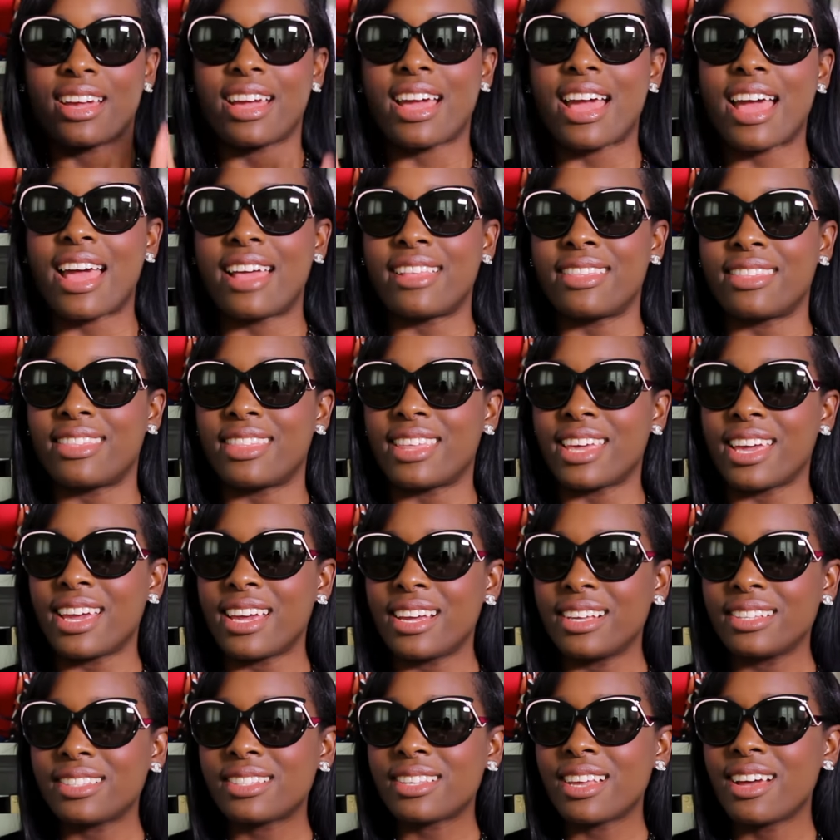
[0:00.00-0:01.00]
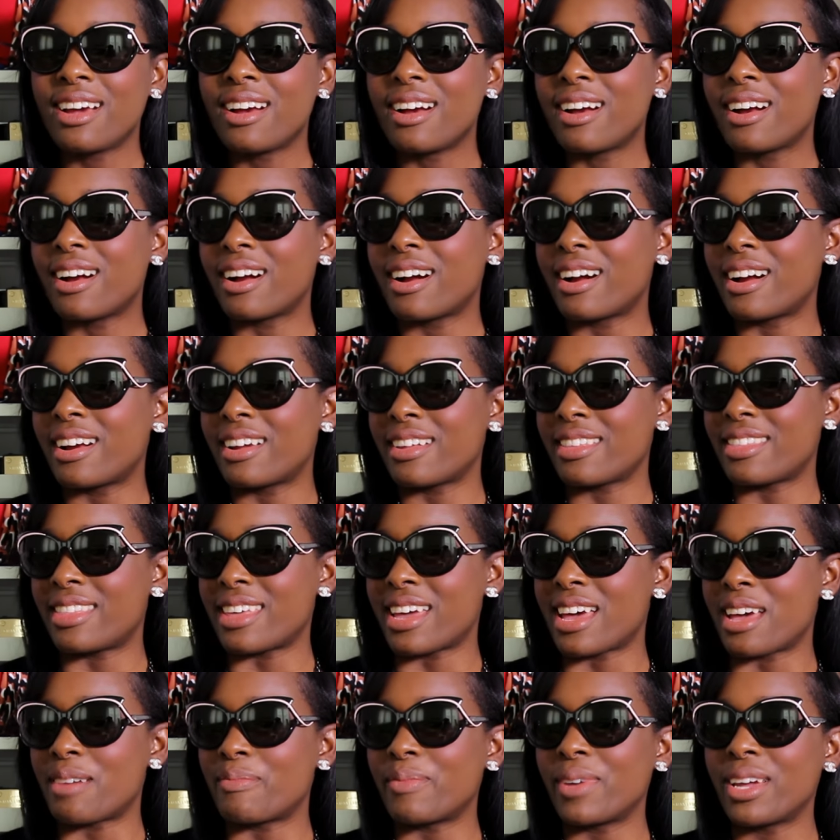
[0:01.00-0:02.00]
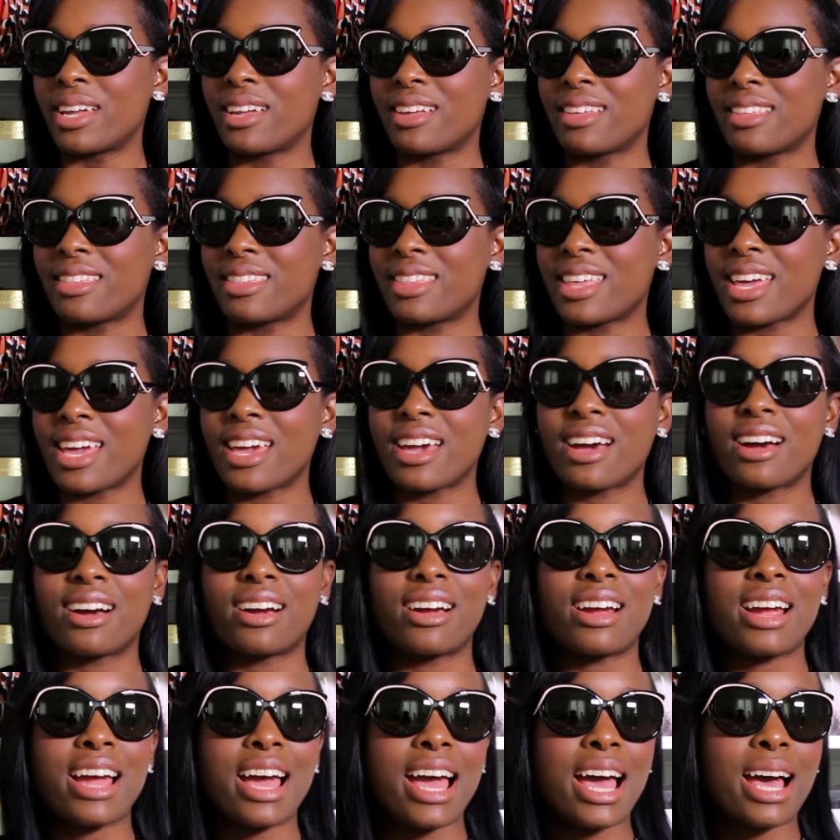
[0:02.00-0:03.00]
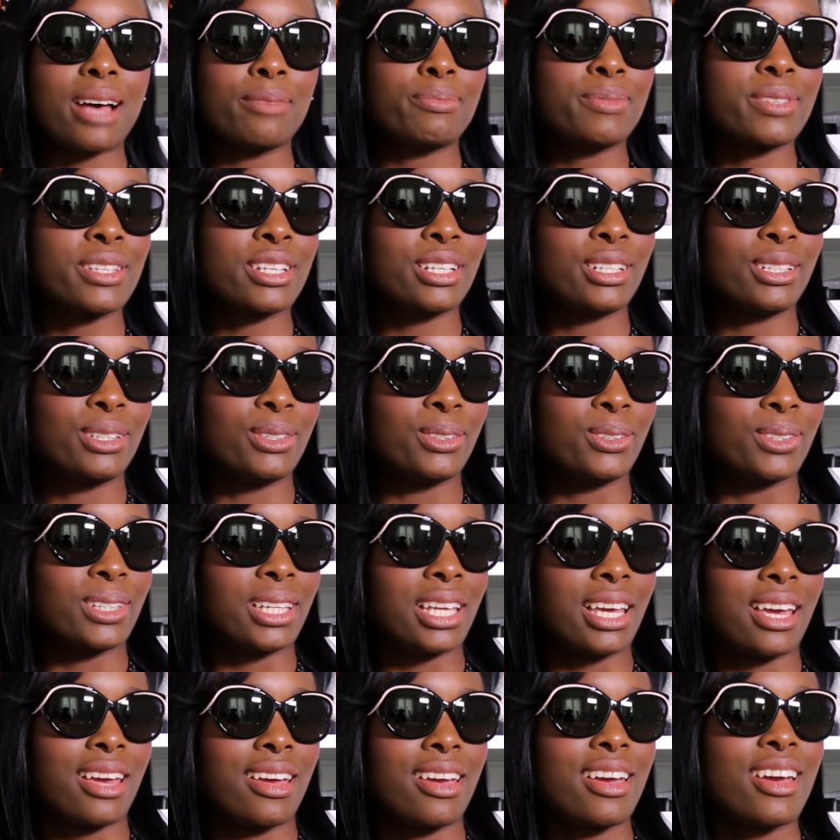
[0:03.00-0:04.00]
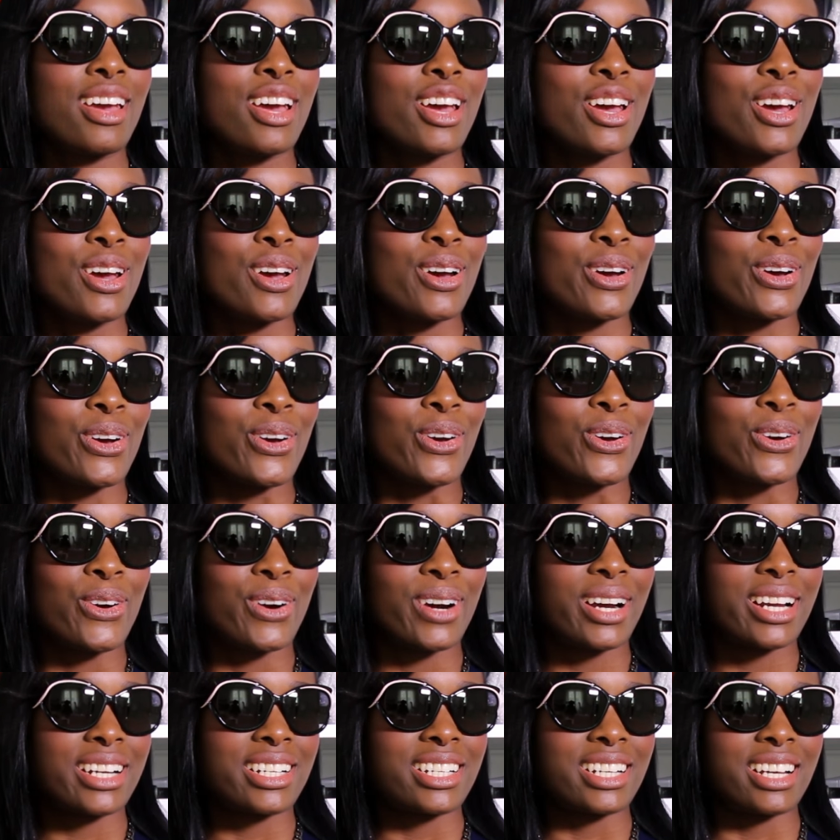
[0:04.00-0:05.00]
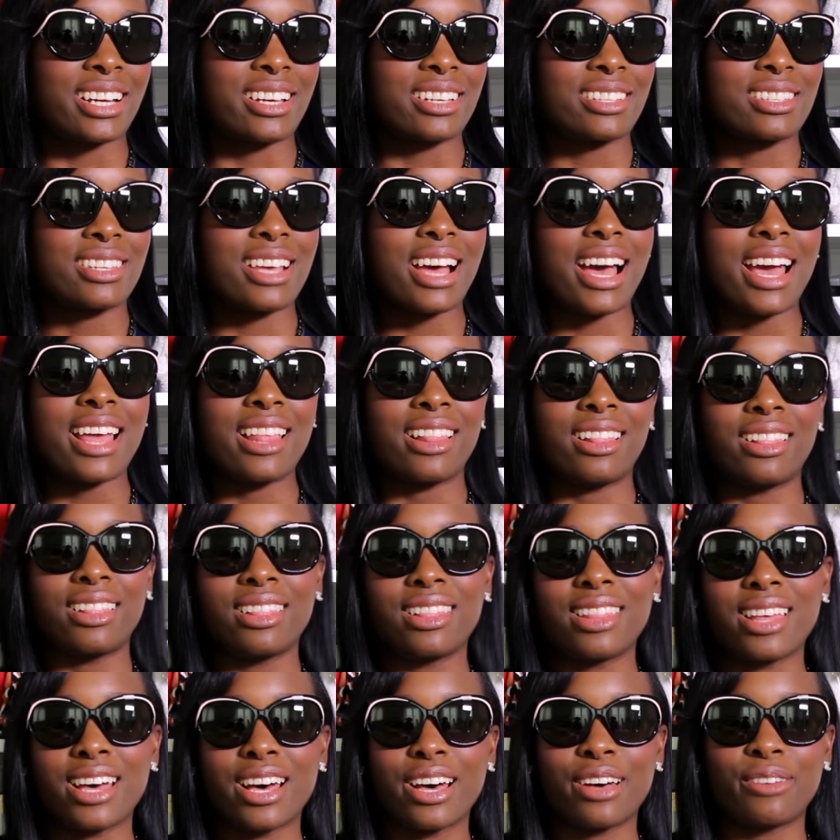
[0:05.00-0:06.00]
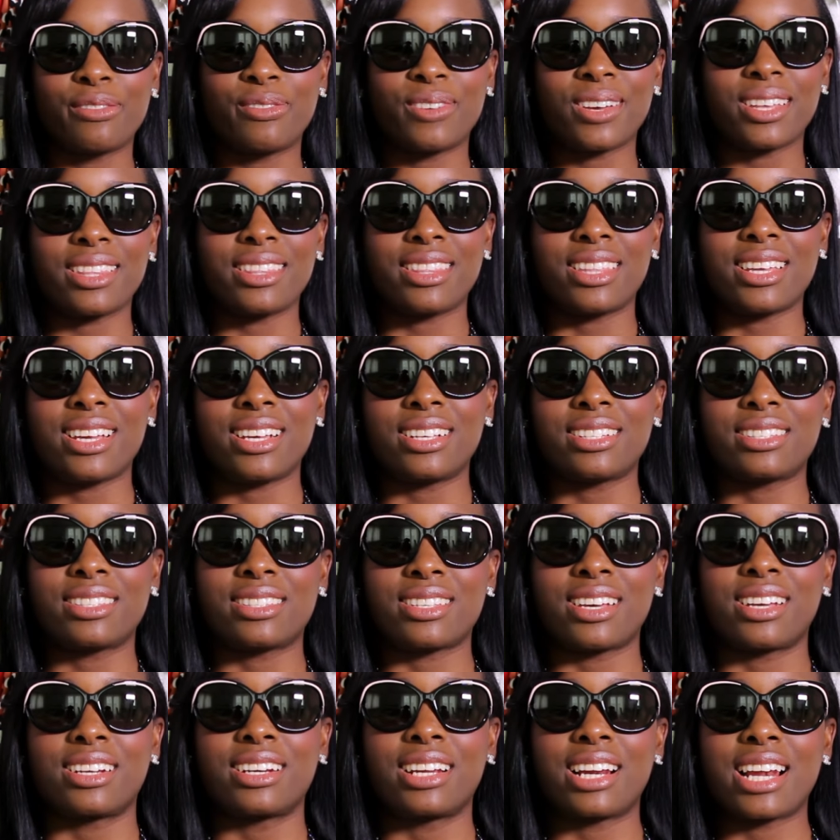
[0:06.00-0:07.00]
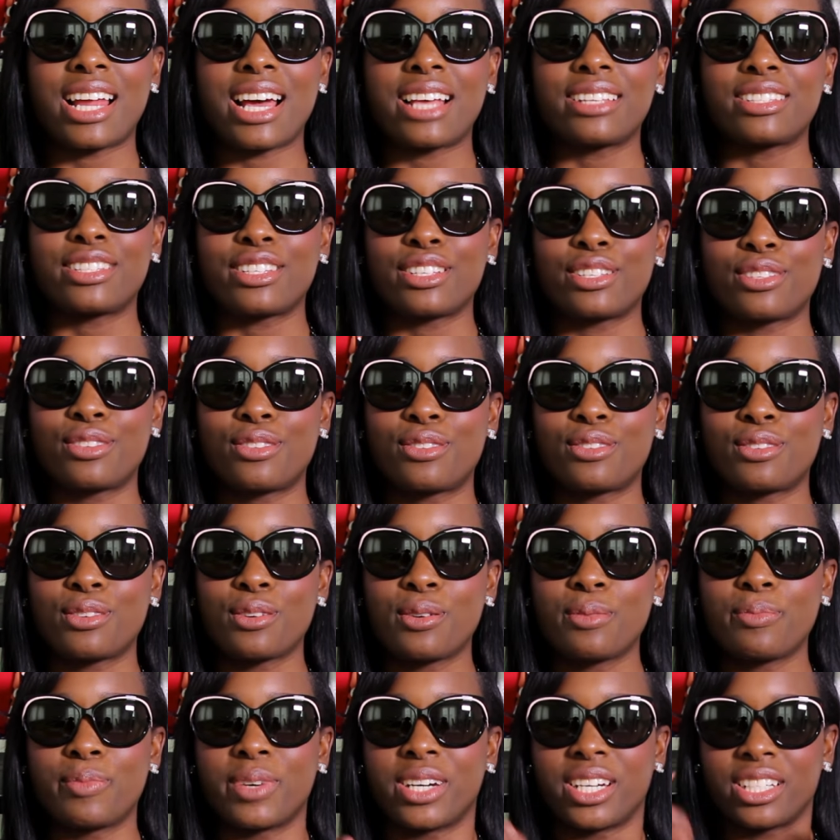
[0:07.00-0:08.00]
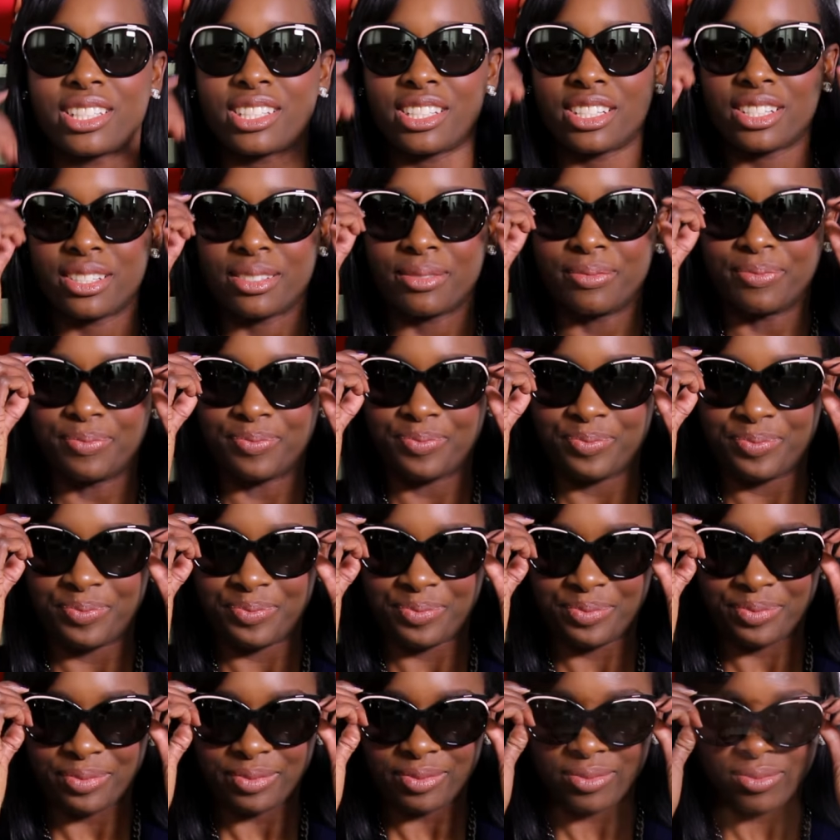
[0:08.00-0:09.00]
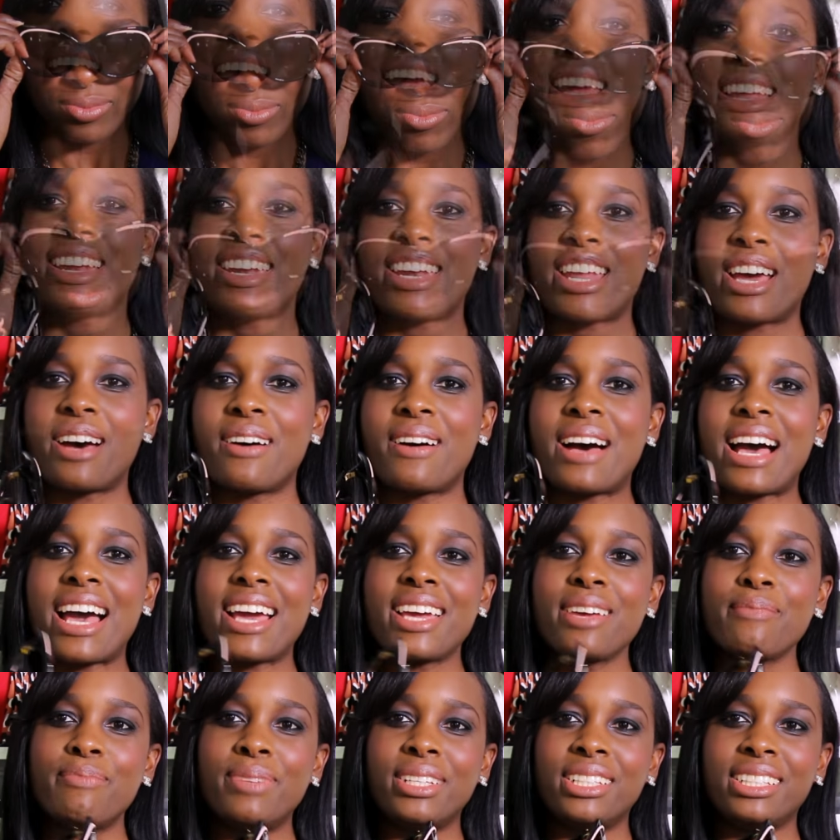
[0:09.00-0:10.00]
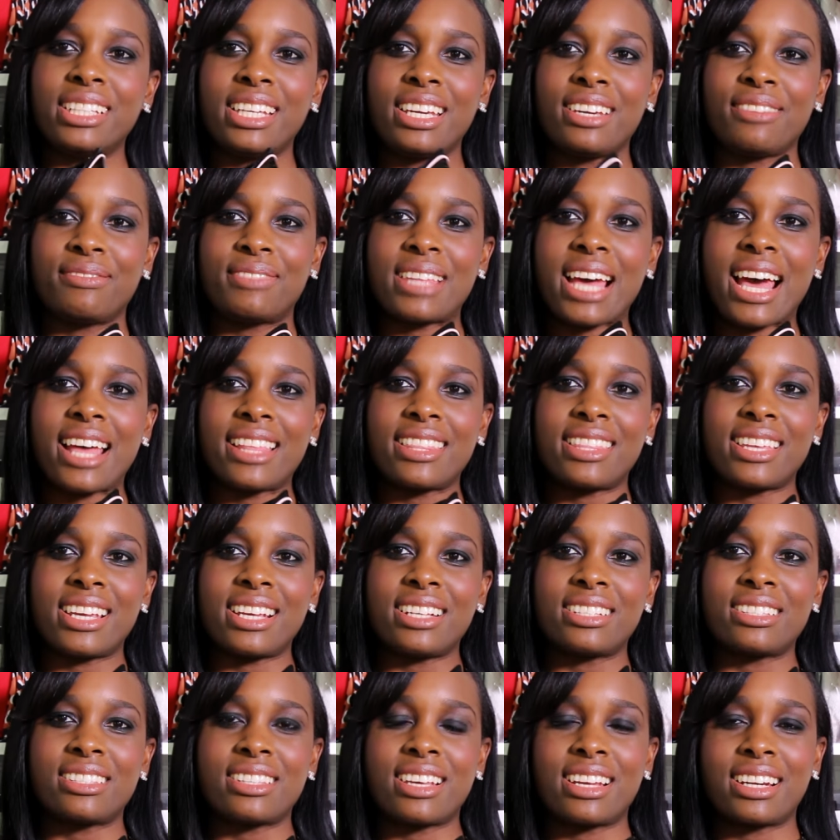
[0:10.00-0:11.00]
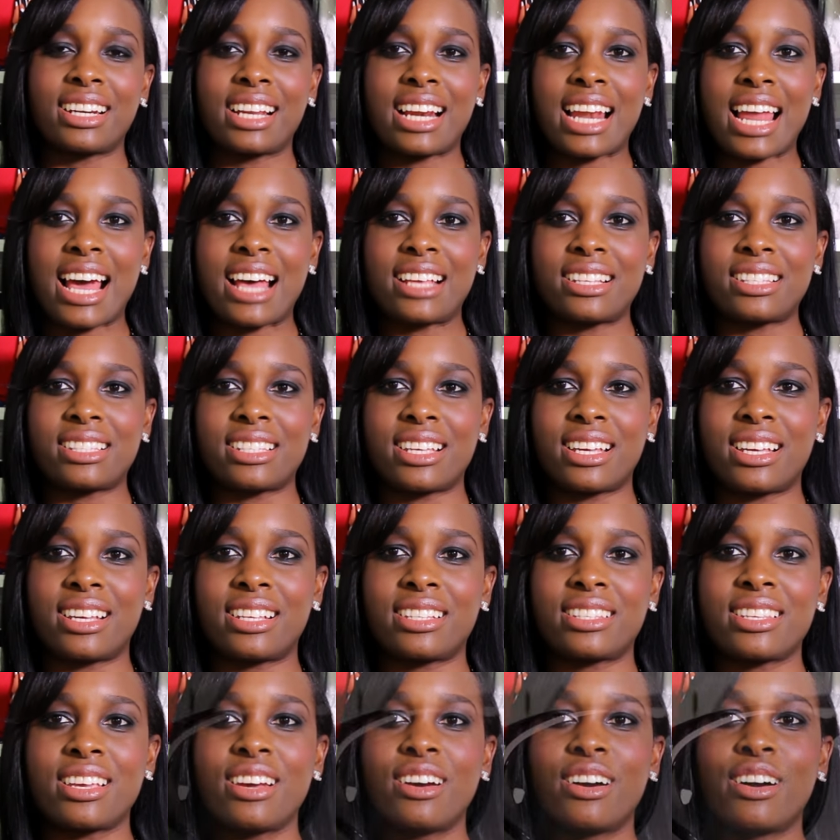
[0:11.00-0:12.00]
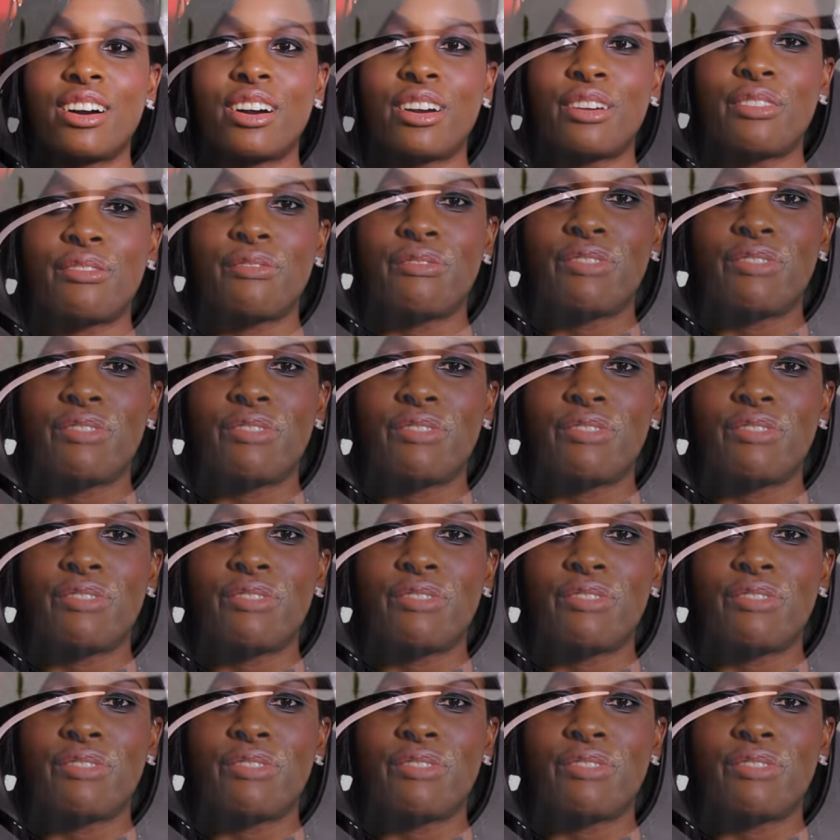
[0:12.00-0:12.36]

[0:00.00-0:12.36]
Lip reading: And these are them. They are absolutely gorgeous. I love these sunglasses so much. Now, I believe that these sunglasses are